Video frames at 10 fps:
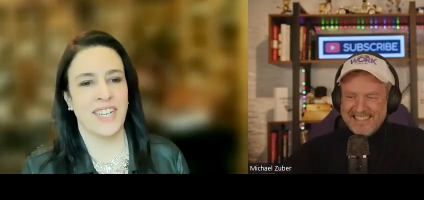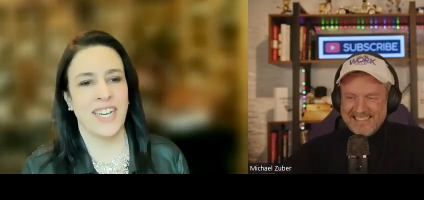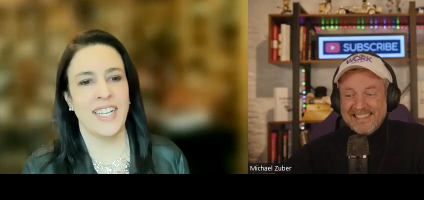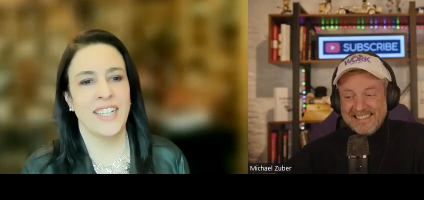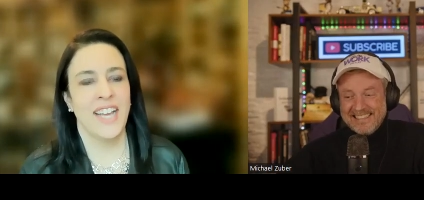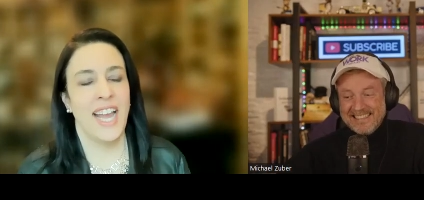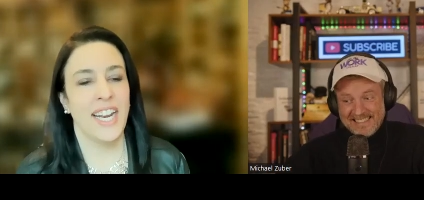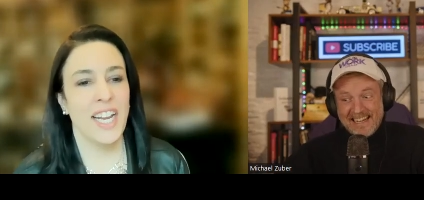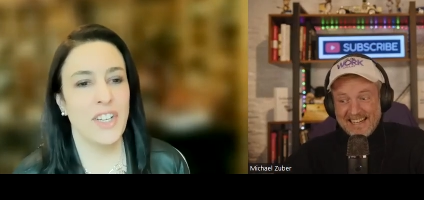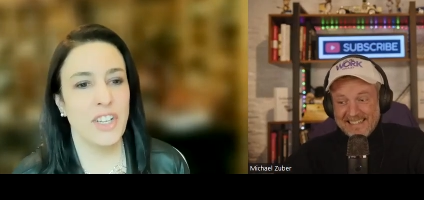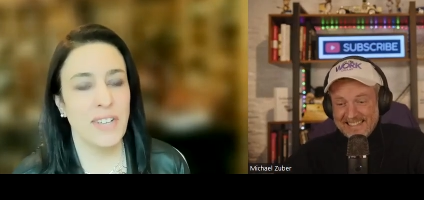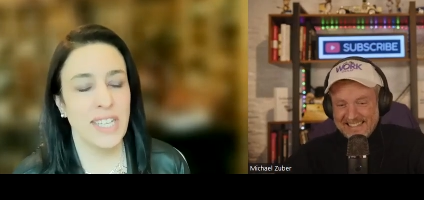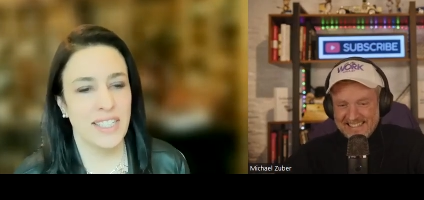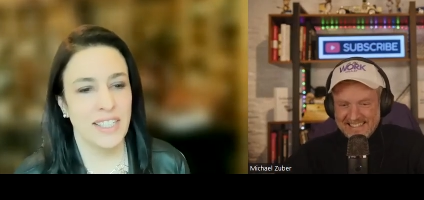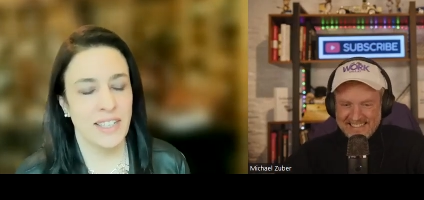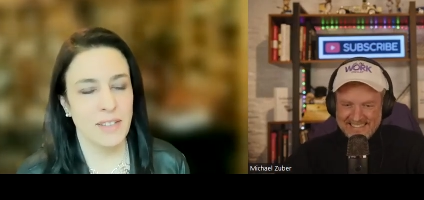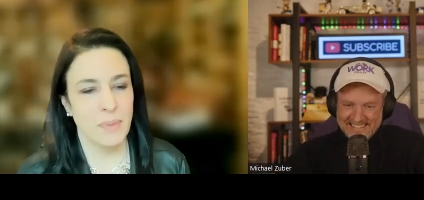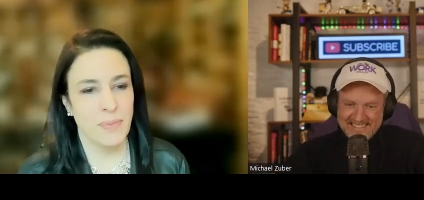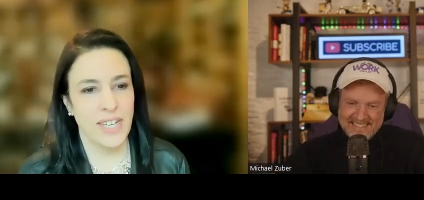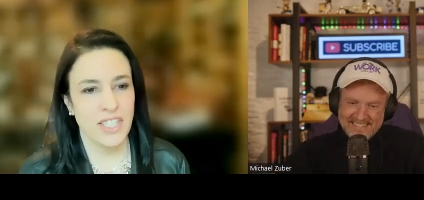Speaker 1: Right. And I knew yeah. it, you know, I was a
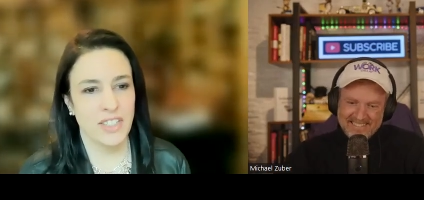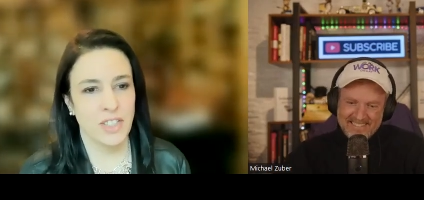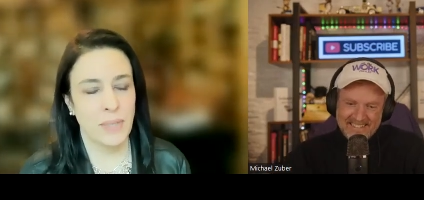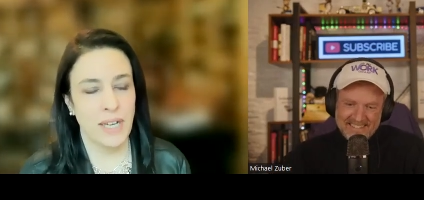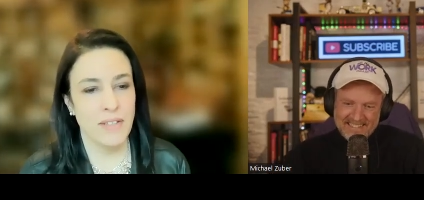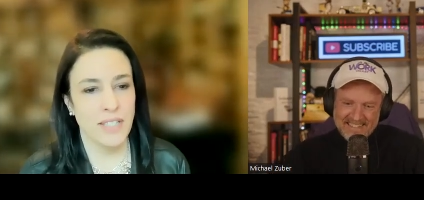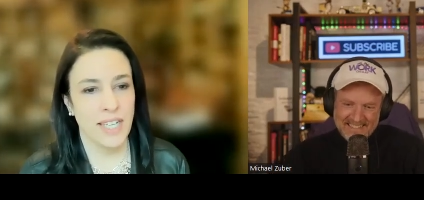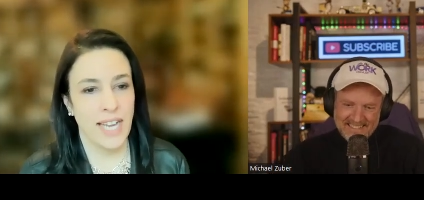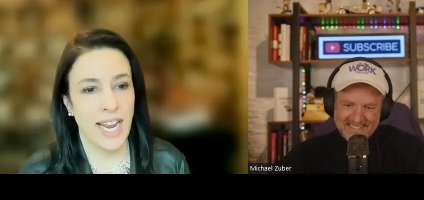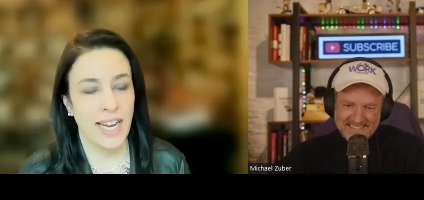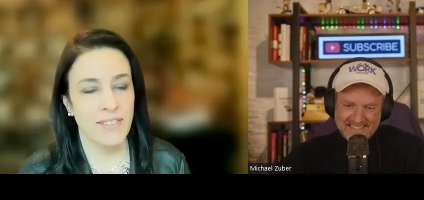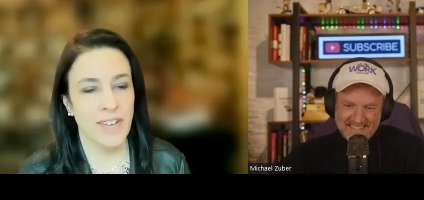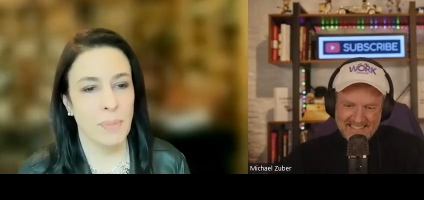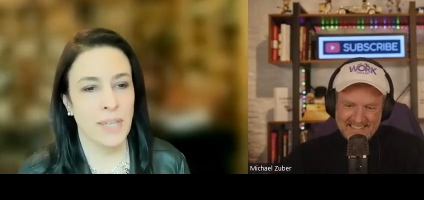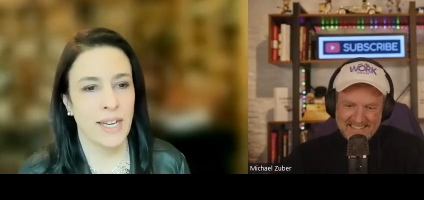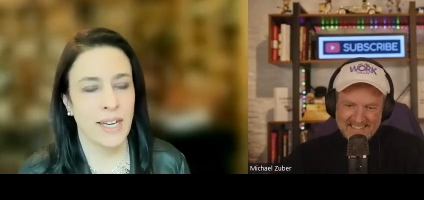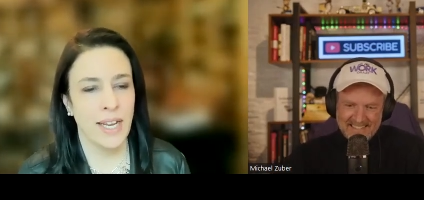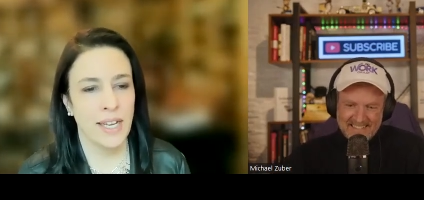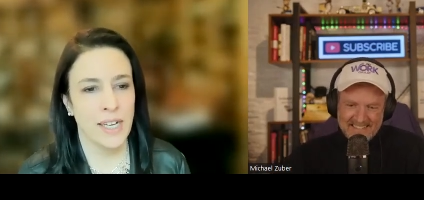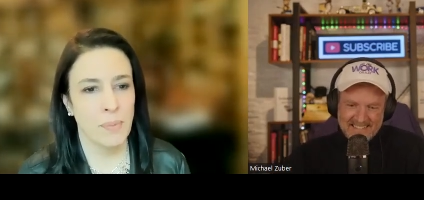professional, but I was like, hey, I've got plan A, I
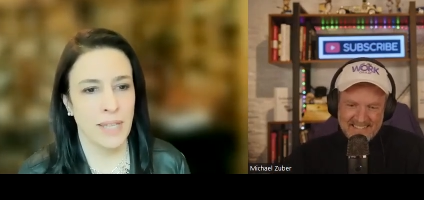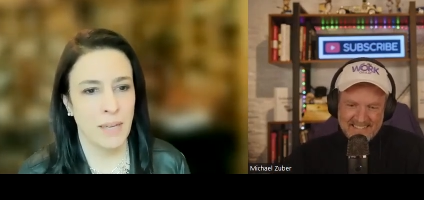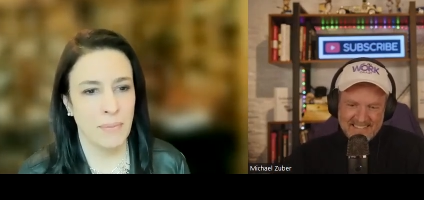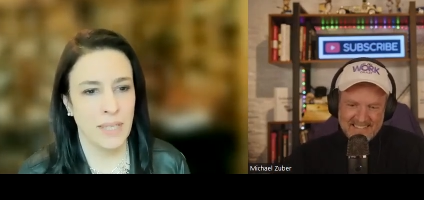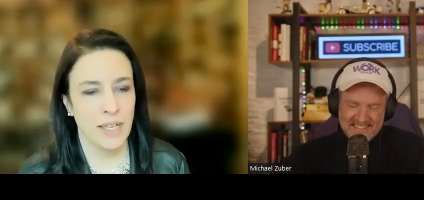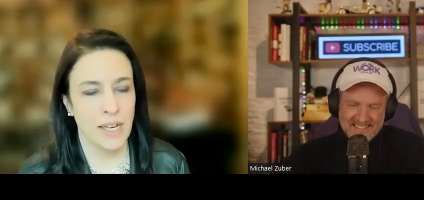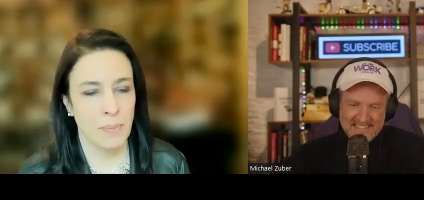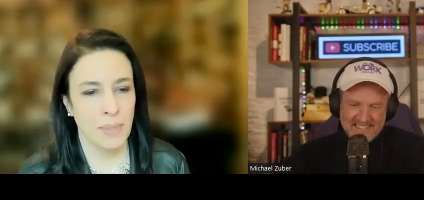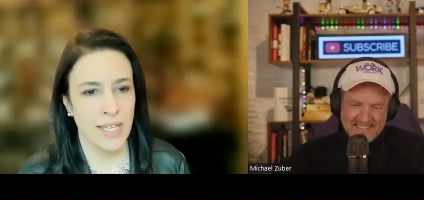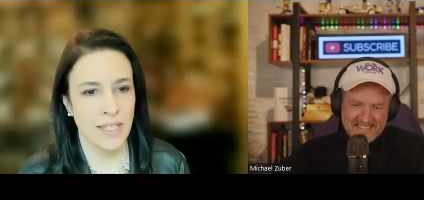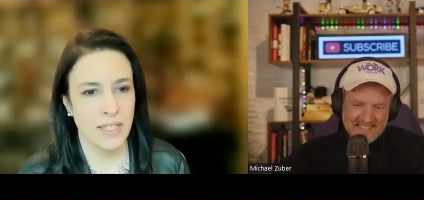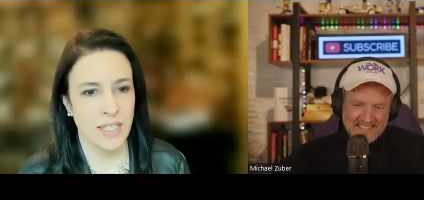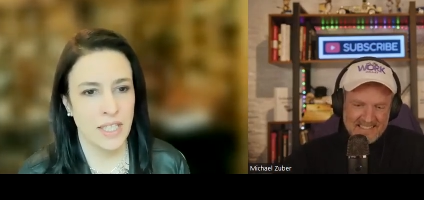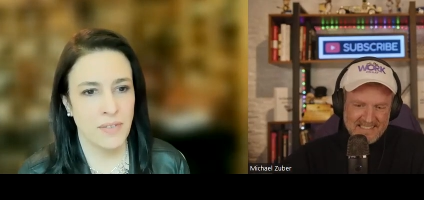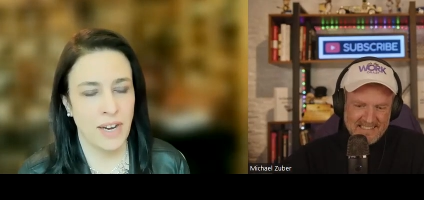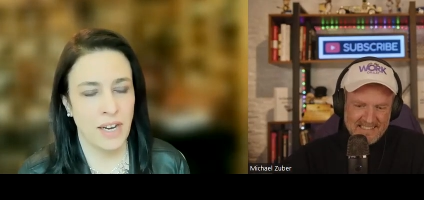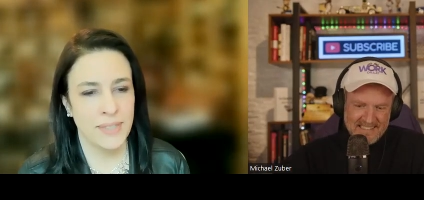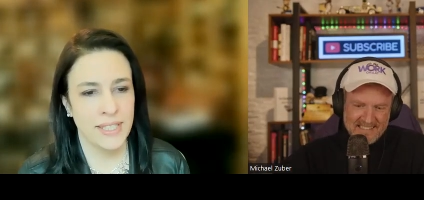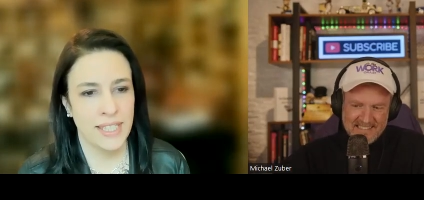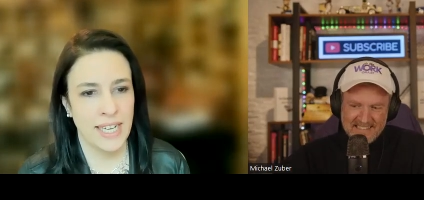got plan B, I got plan C of how I'm going
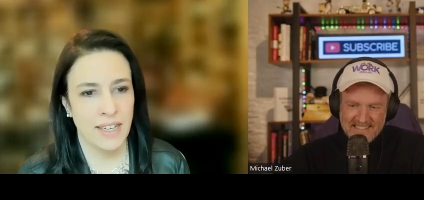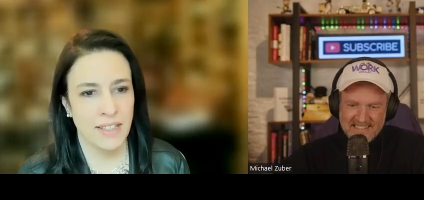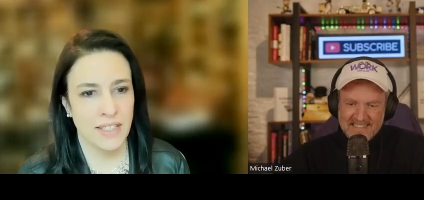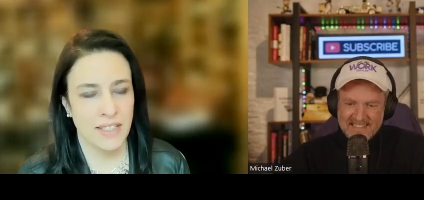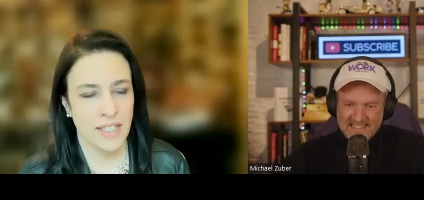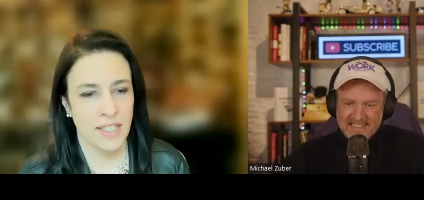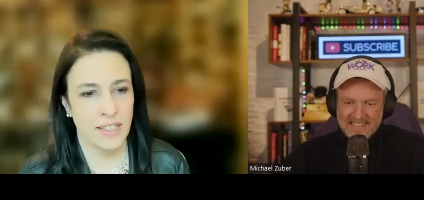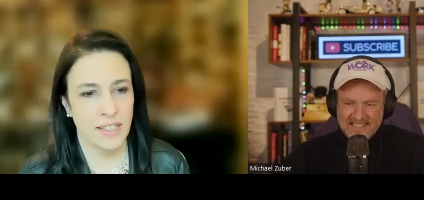to get out of this thing.